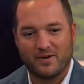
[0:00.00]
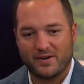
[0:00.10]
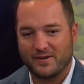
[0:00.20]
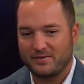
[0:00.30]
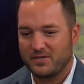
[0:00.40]

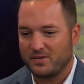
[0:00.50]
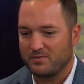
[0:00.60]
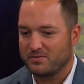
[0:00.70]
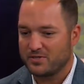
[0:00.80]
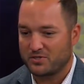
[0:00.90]
Uh, you
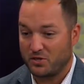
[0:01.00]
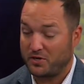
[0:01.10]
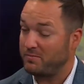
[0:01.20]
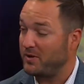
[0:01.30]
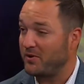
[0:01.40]
know, just
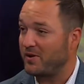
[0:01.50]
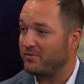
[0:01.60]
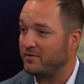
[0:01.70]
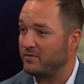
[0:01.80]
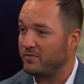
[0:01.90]
looking to build
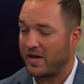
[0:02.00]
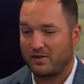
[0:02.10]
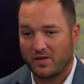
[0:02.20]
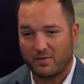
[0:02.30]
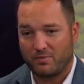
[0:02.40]
off of it. We've got a
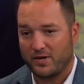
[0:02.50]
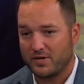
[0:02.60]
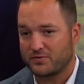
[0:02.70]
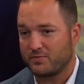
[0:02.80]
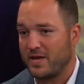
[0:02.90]
lot of
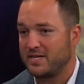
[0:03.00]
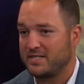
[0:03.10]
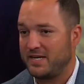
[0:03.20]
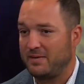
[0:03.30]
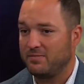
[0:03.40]
players from that
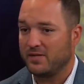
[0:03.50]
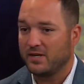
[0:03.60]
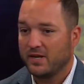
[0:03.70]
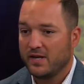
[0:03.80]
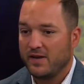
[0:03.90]
team that
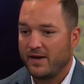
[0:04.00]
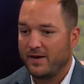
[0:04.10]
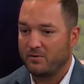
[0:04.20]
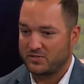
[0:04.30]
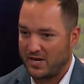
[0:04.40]

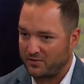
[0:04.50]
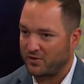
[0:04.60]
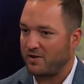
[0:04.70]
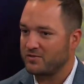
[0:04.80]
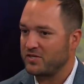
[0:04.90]
uh, was Southland
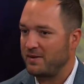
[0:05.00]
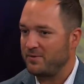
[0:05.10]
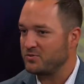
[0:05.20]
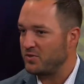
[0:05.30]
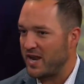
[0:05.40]
Conference
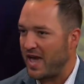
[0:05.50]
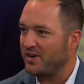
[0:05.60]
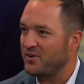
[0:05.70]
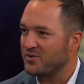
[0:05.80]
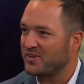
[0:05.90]
champions, went
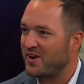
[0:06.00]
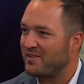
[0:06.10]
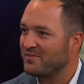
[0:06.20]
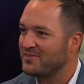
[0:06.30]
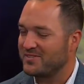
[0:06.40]
9-0 in the
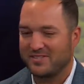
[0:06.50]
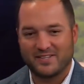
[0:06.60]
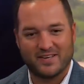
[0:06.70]
conference, and yeah.